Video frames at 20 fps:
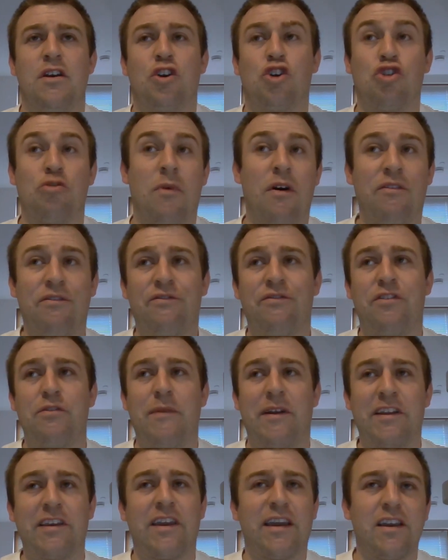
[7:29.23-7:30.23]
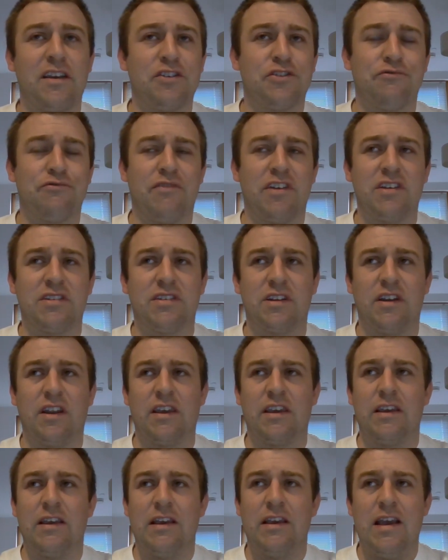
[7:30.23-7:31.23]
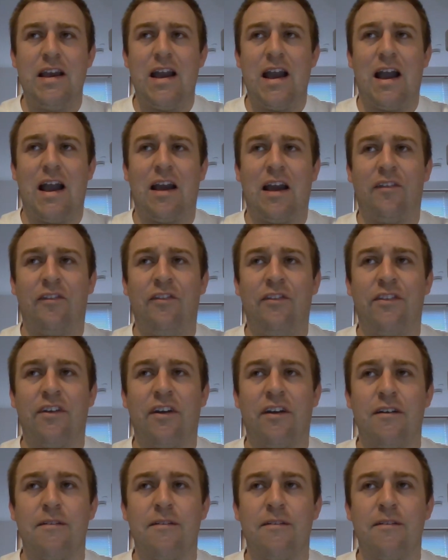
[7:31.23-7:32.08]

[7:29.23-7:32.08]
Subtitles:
come off the medication recently, and